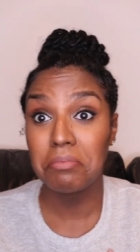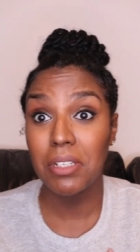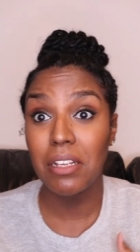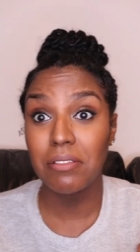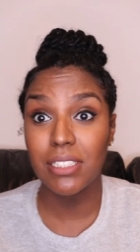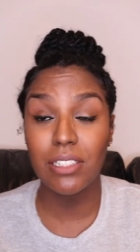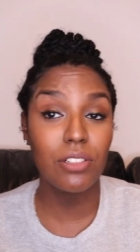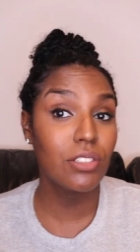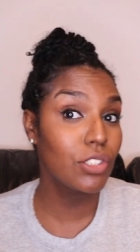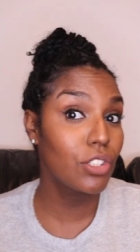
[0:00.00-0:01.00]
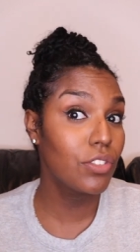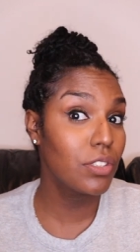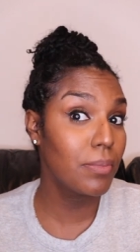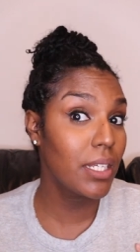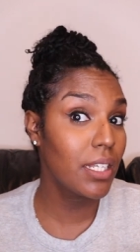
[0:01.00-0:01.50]
yeah, still looks good
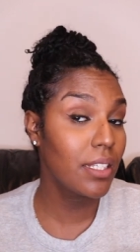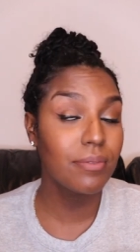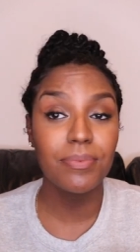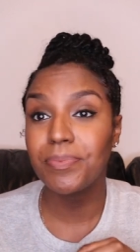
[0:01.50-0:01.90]
to me.